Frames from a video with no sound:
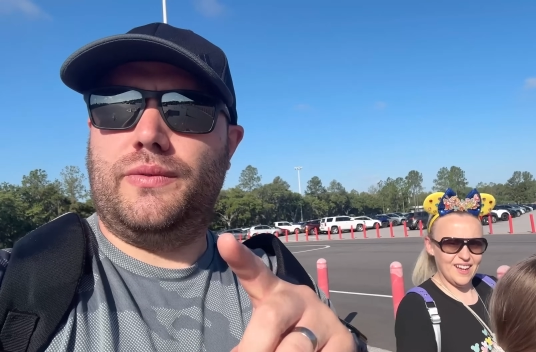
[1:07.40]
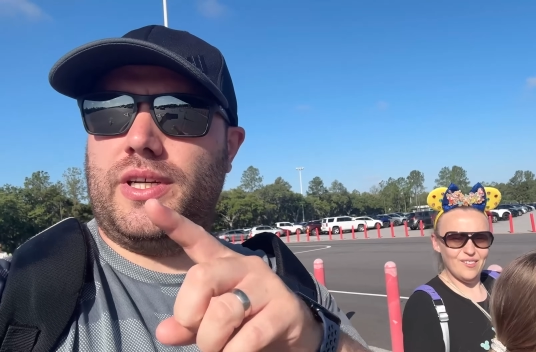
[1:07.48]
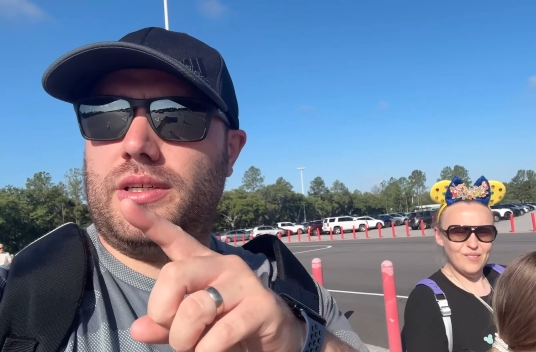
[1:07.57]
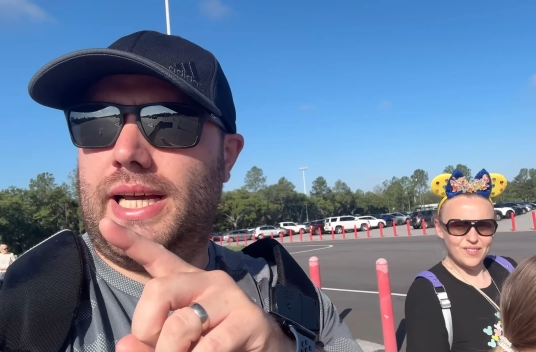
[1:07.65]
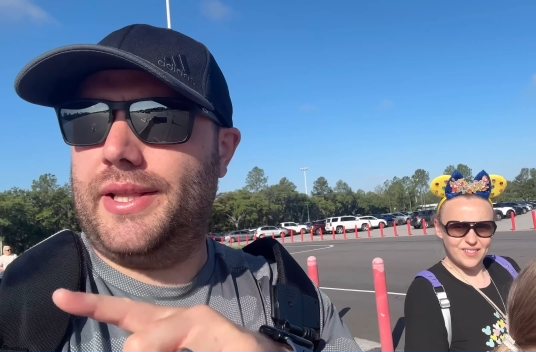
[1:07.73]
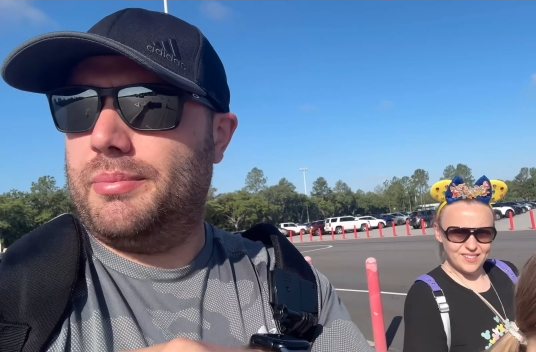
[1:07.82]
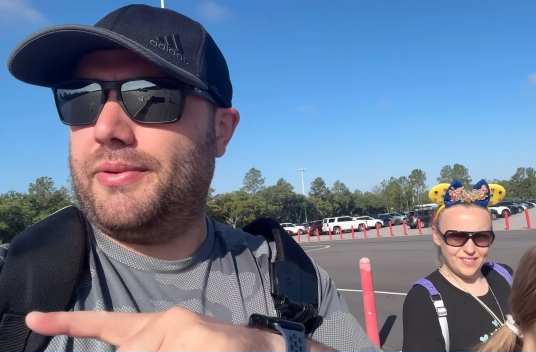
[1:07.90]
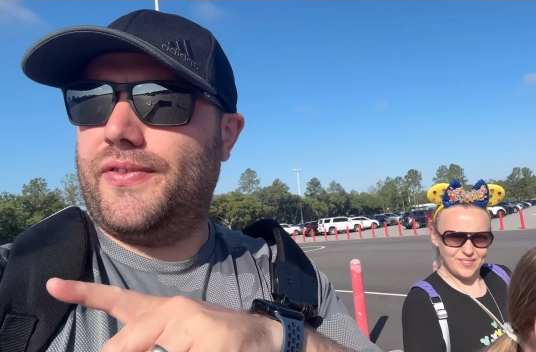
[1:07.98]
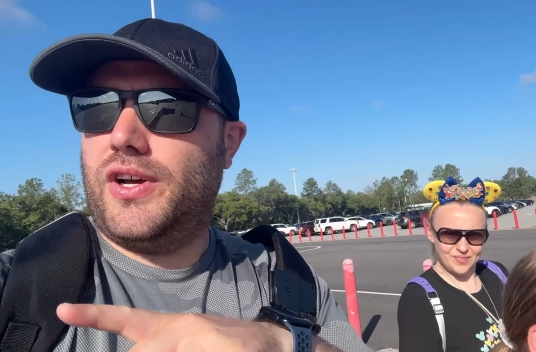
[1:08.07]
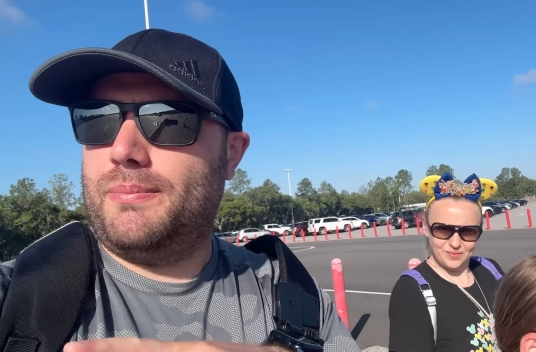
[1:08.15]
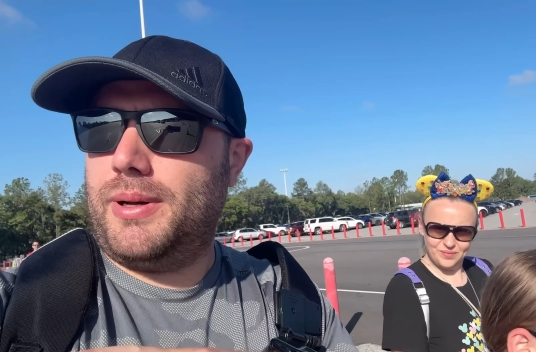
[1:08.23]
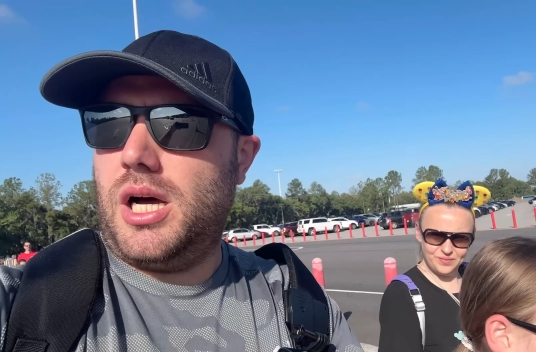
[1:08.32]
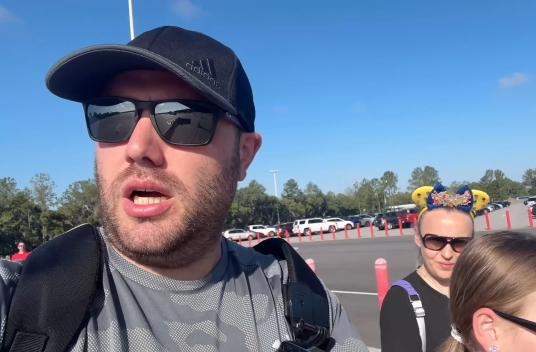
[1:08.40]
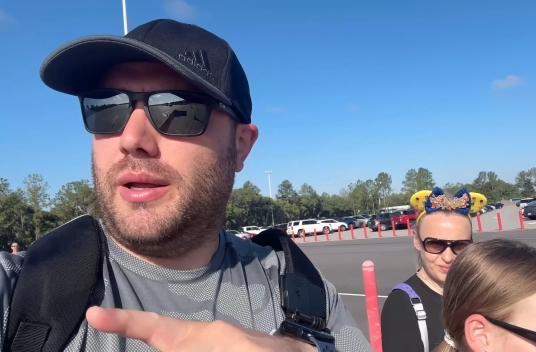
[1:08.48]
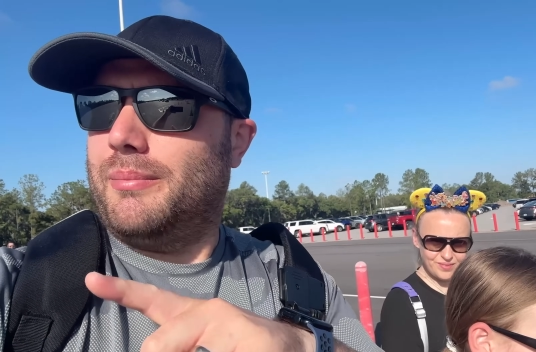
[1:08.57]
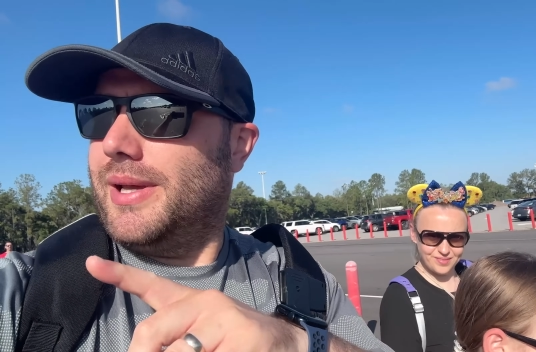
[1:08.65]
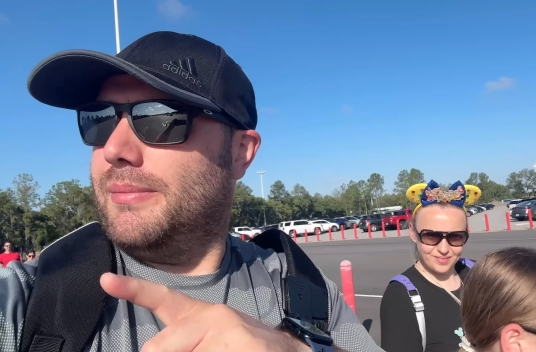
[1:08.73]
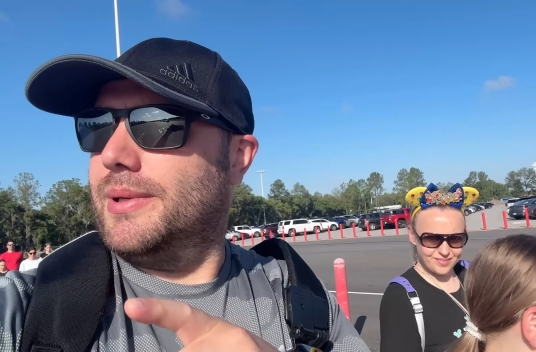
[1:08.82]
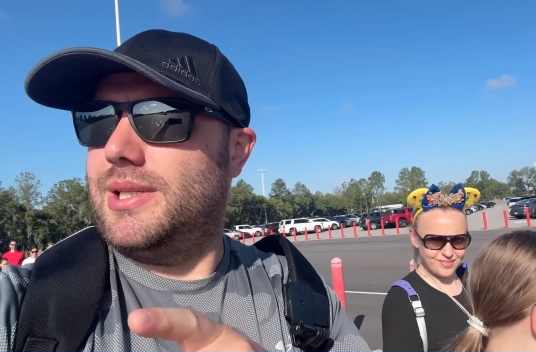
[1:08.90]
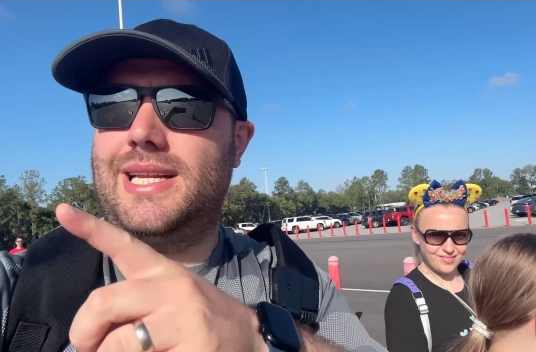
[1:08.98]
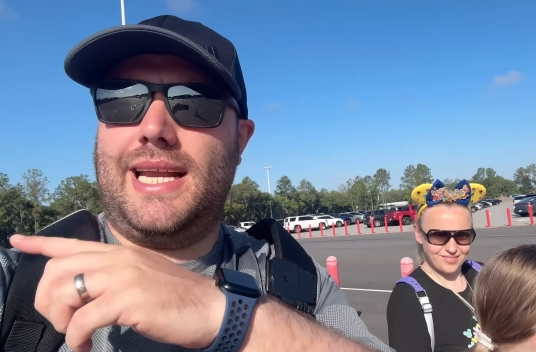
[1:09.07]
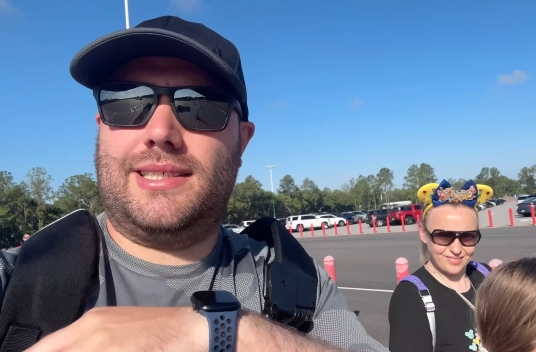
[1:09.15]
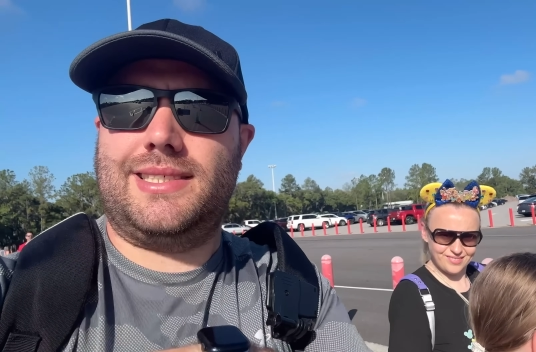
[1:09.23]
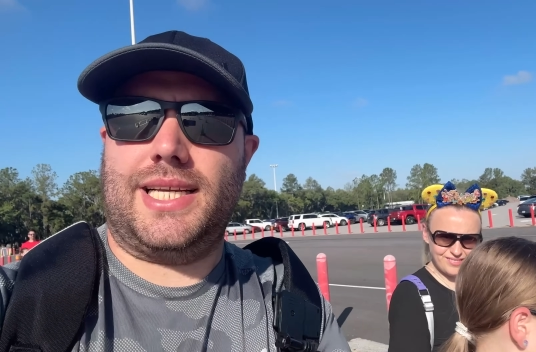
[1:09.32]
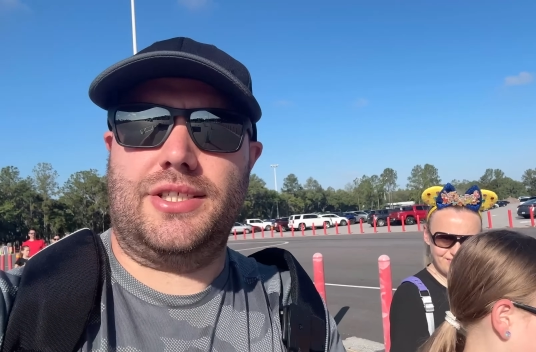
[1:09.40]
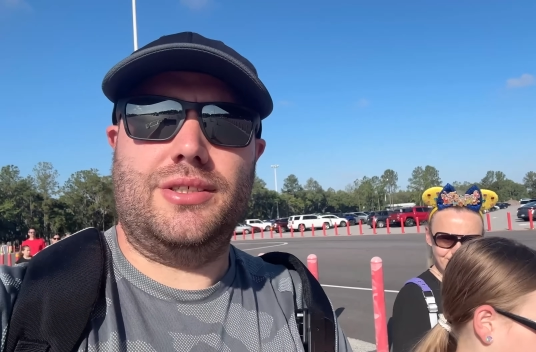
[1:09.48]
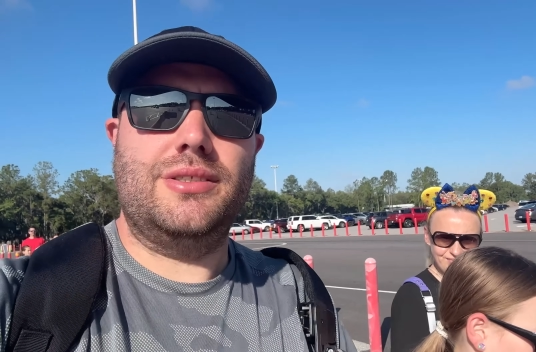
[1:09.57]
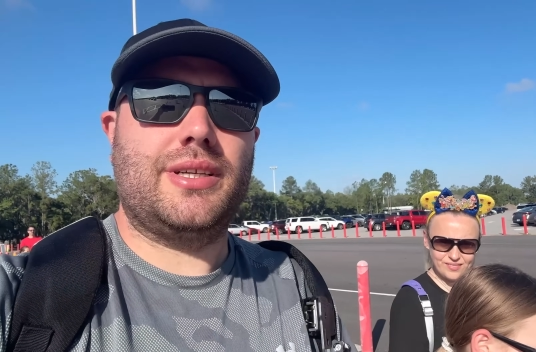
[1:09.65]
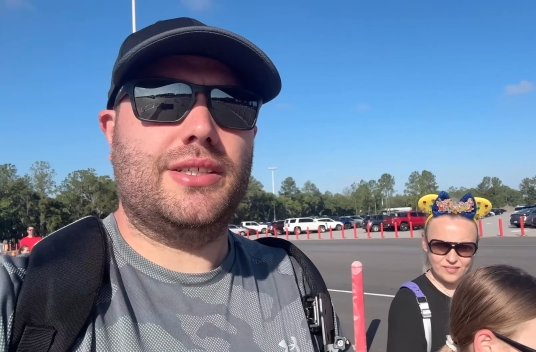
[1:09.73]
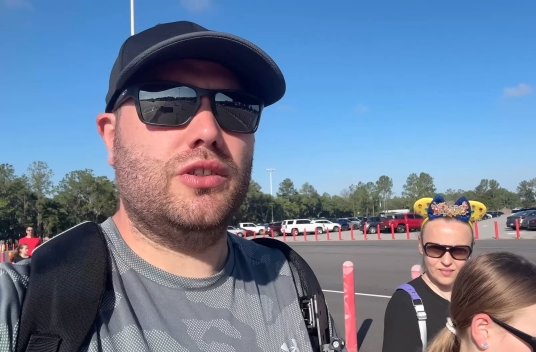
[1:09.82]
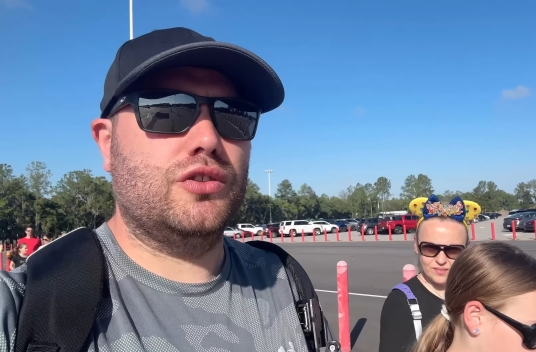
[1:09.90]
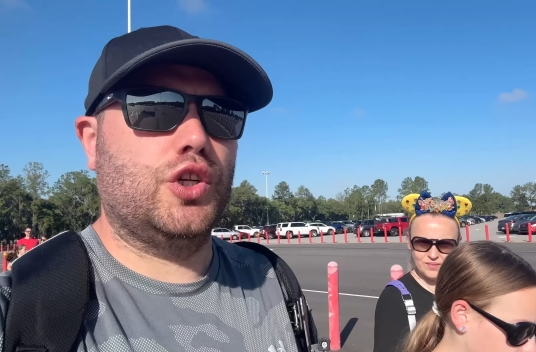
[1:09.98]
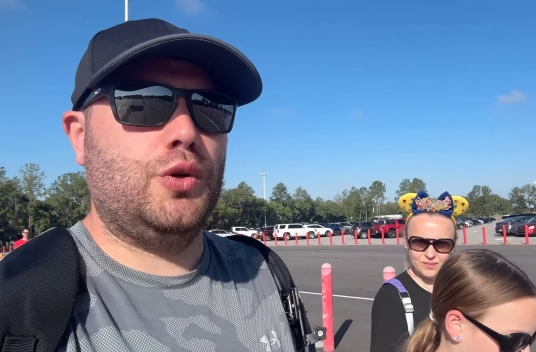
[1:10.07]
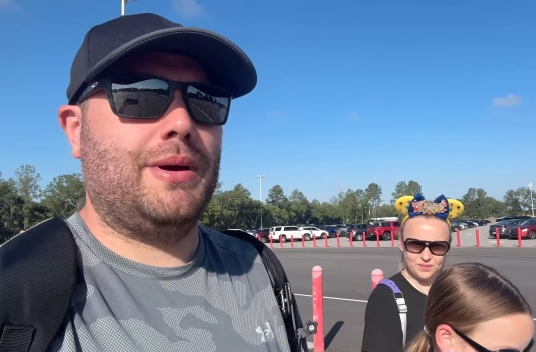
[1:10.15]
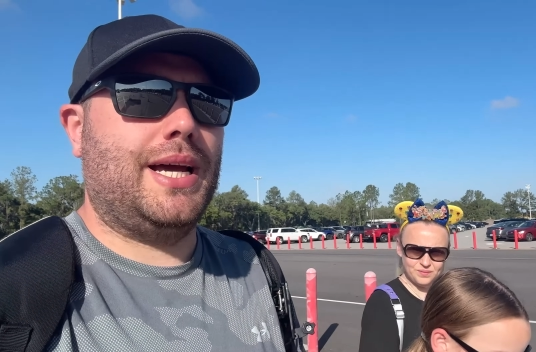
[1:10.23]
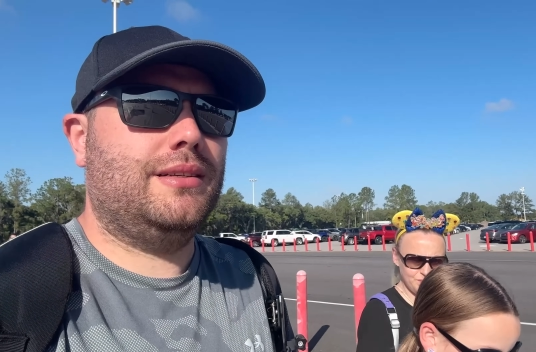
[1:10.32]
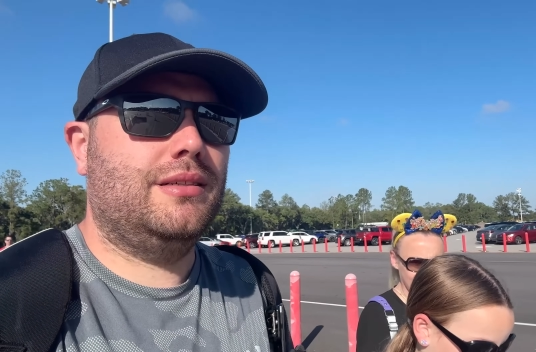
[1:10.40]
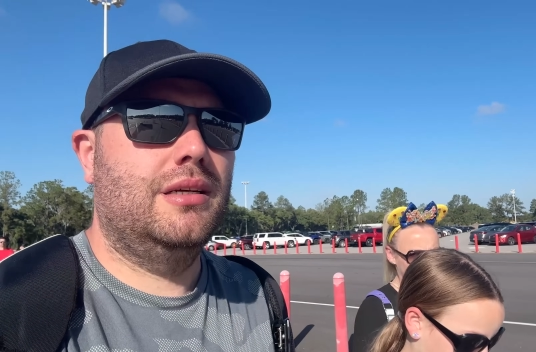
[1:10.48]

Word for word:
Speaker 1: of at the preferred parking bit, but the next section, so it's not too bad.